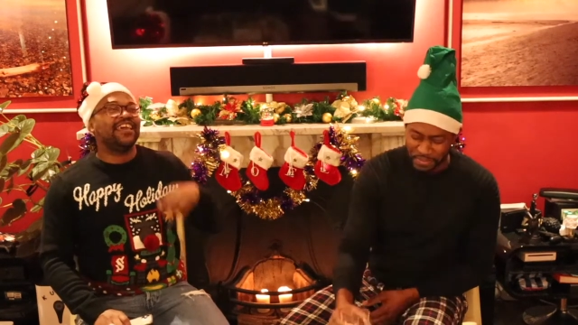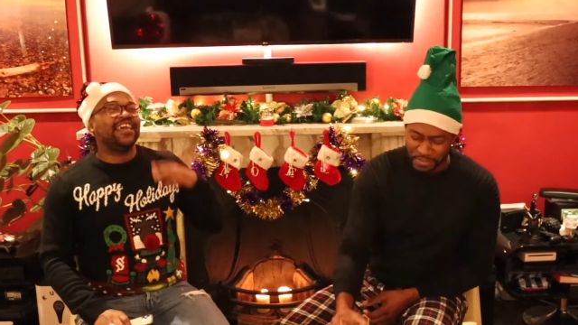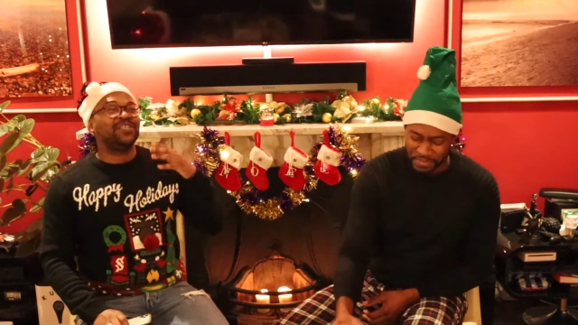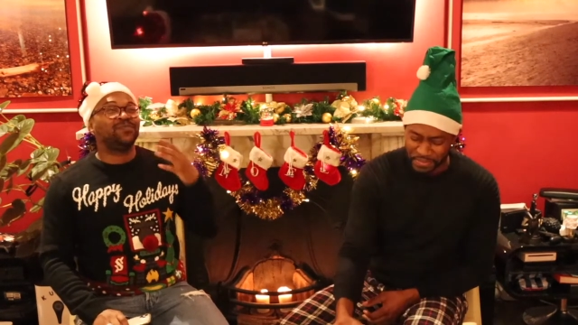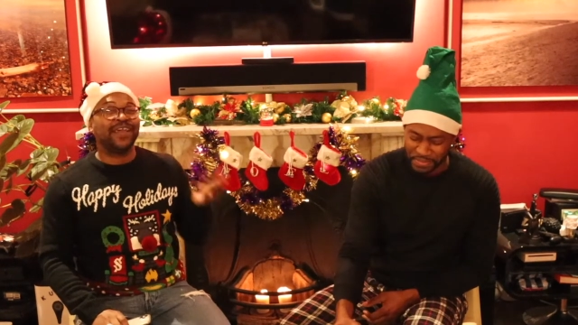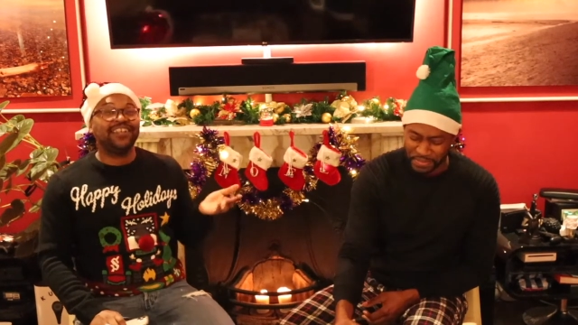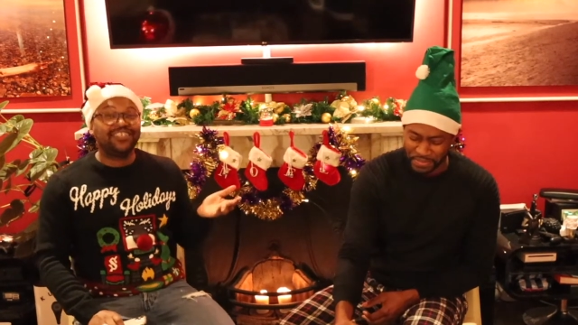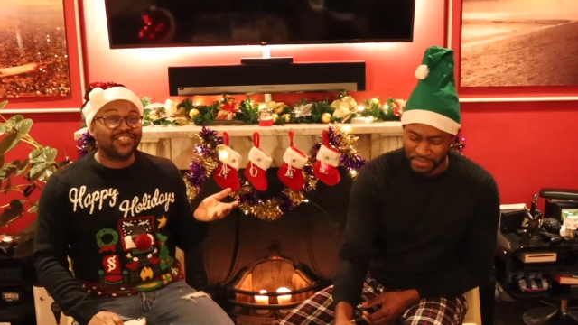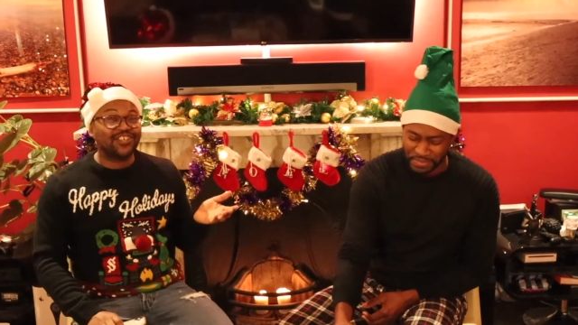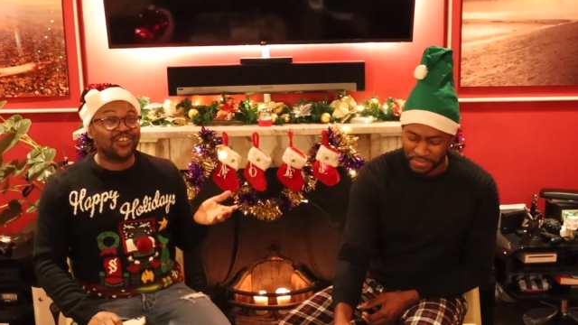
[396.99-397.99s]
Speaker 1: explain
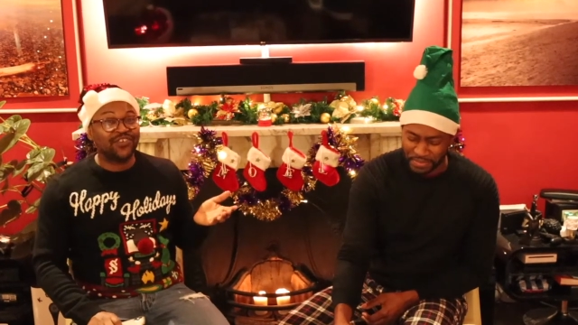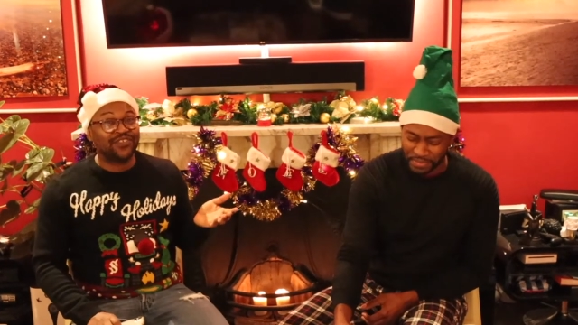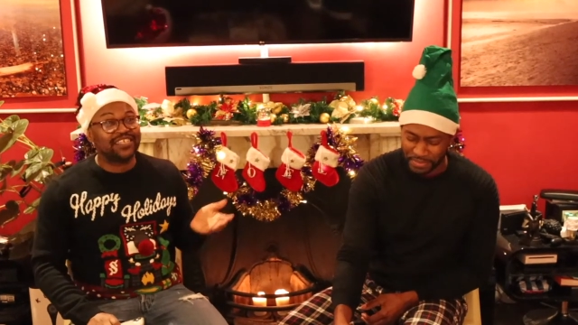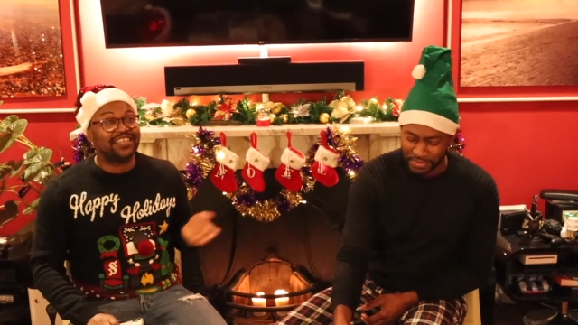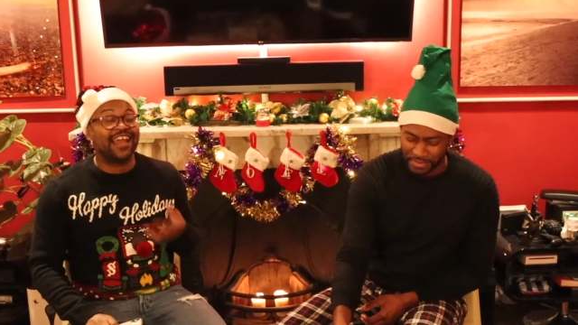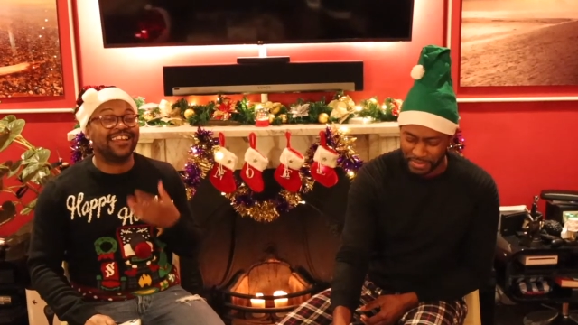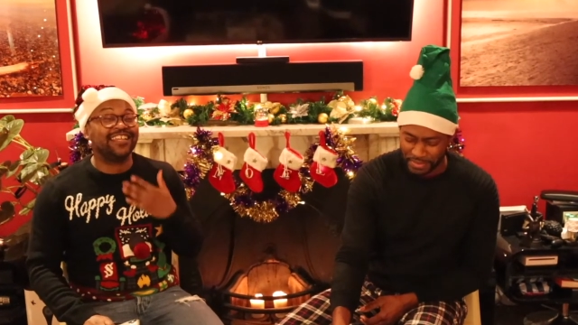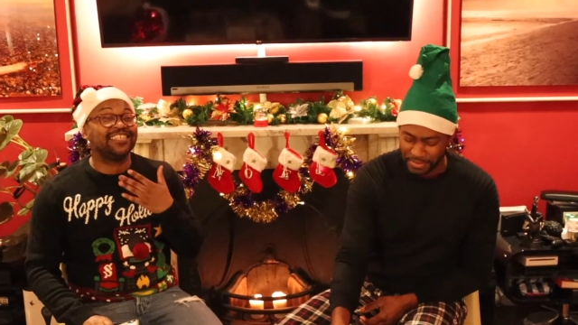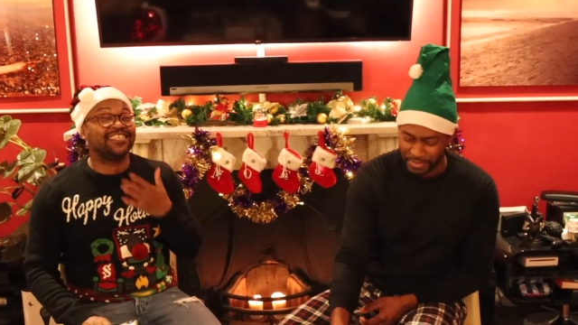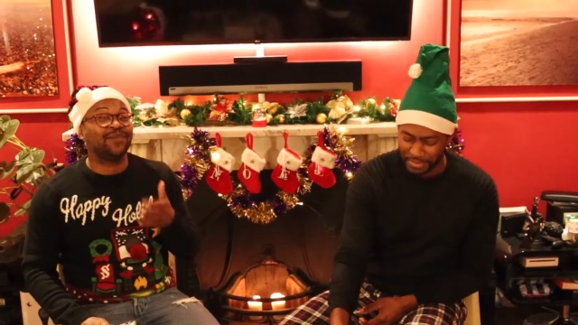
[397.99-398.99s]
to security that I
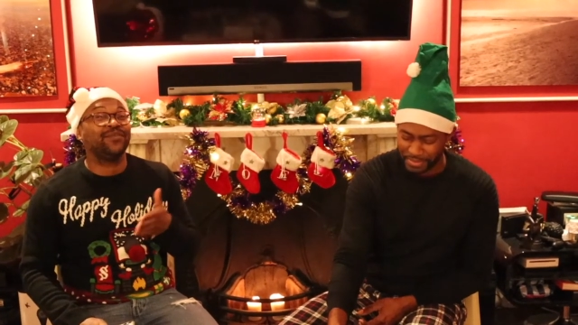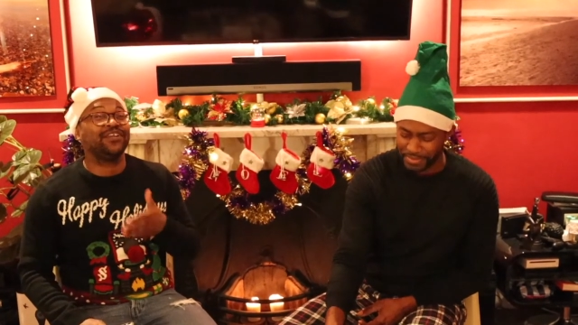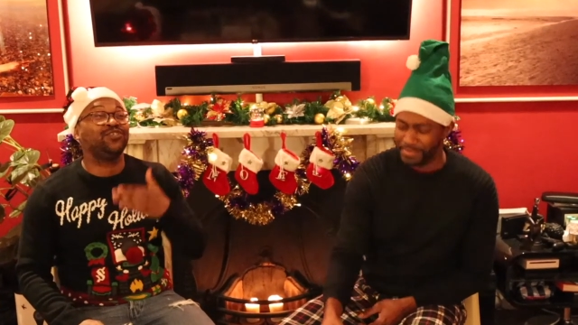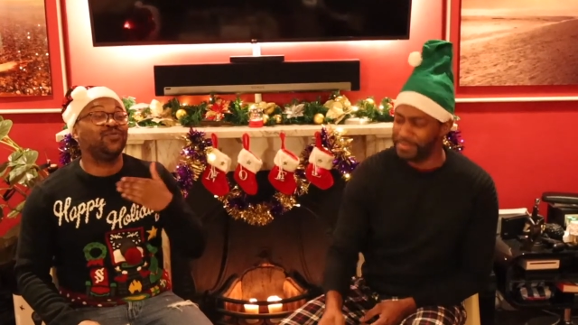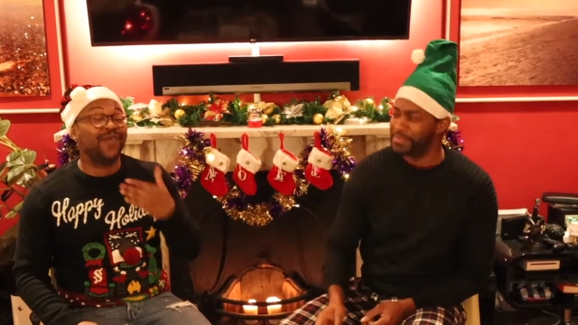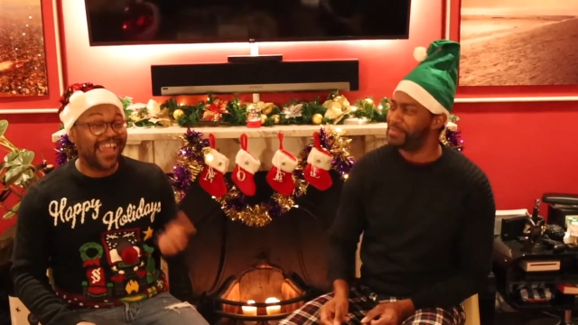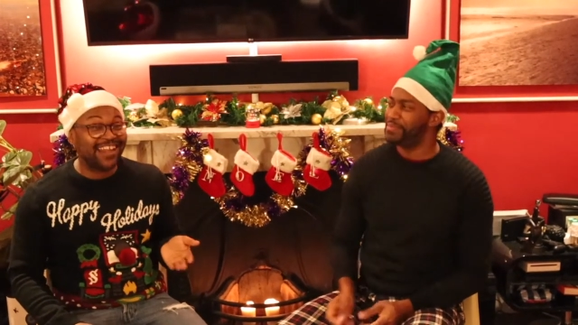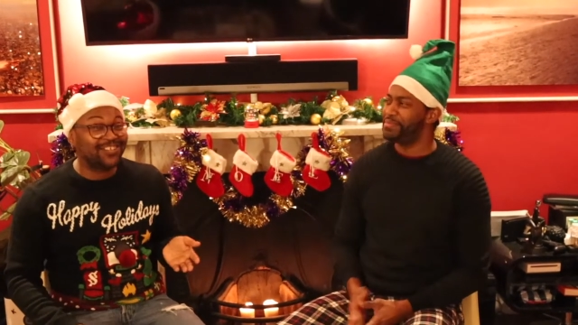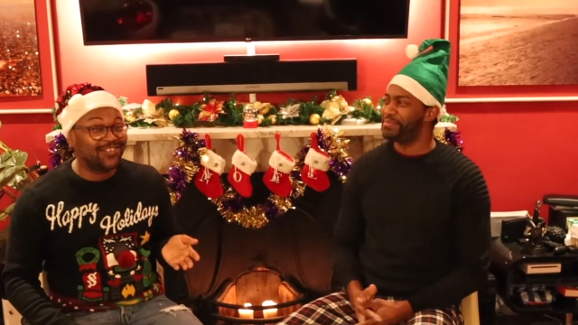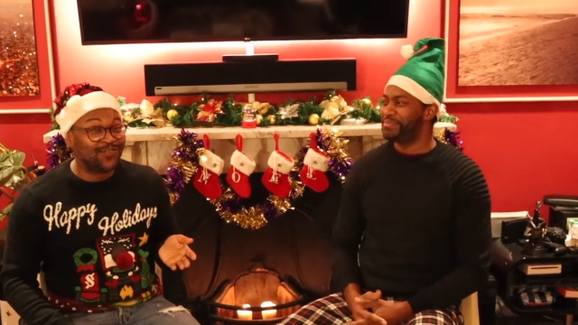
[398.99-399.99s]
needed somebody to
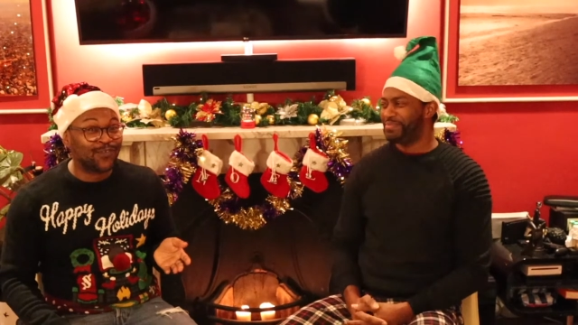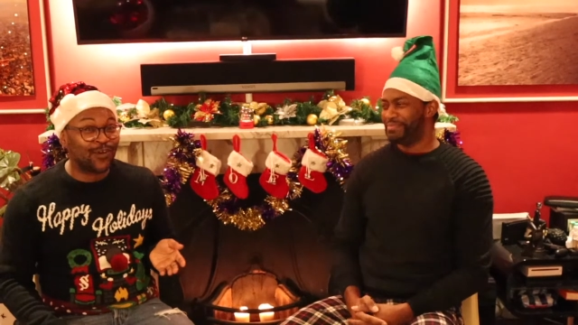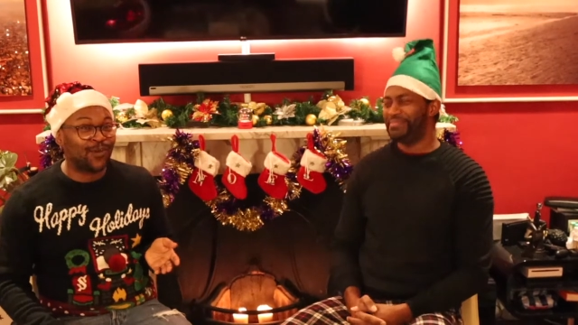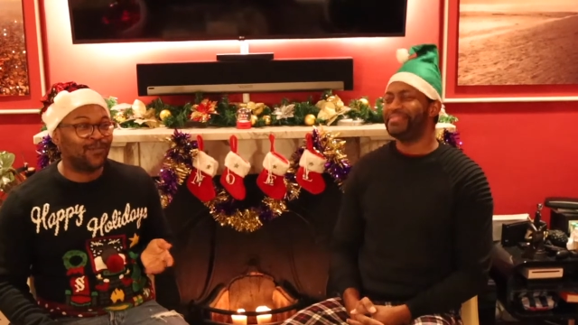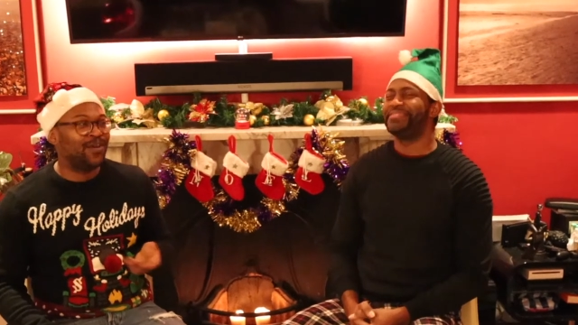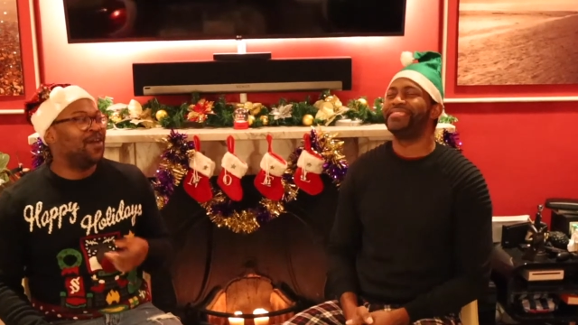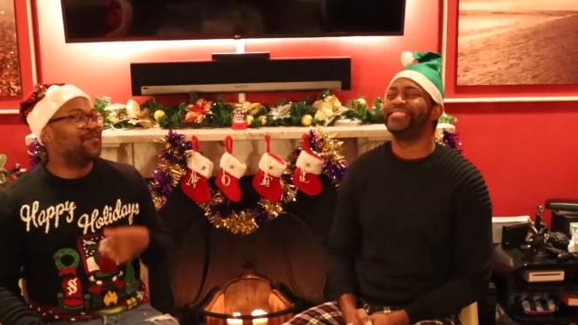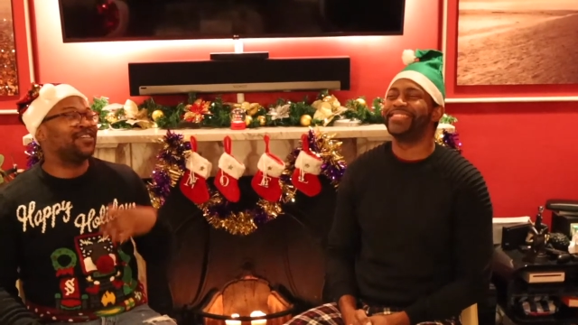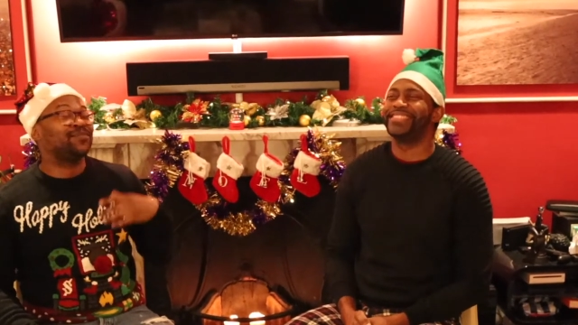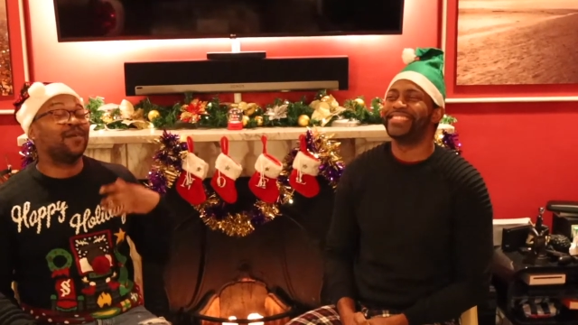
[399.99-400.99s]
enter the room
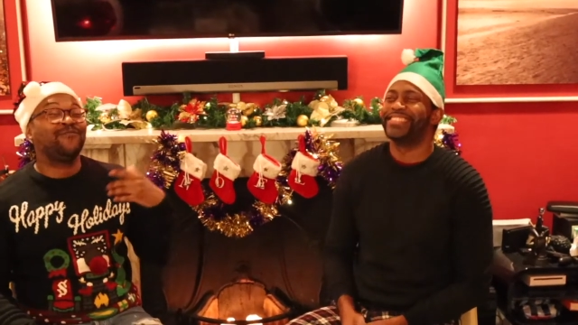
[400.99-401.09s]
because my